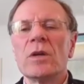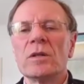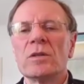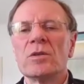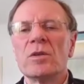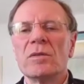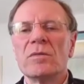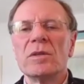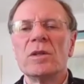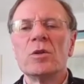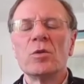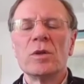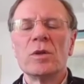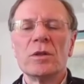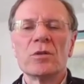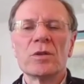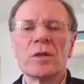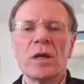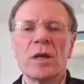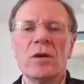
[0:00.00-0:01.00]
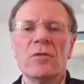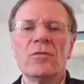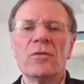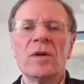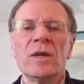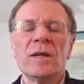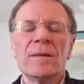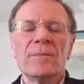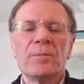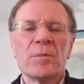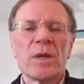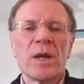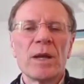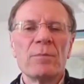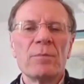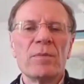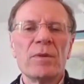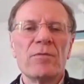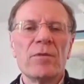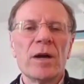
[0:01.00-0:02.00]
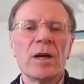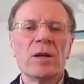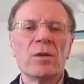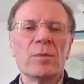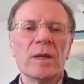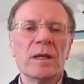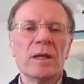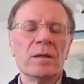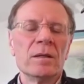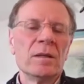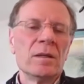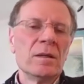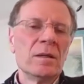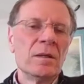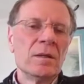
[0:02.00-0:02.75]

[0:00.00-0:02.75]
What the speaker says: on sort of a do-it-yourself type environment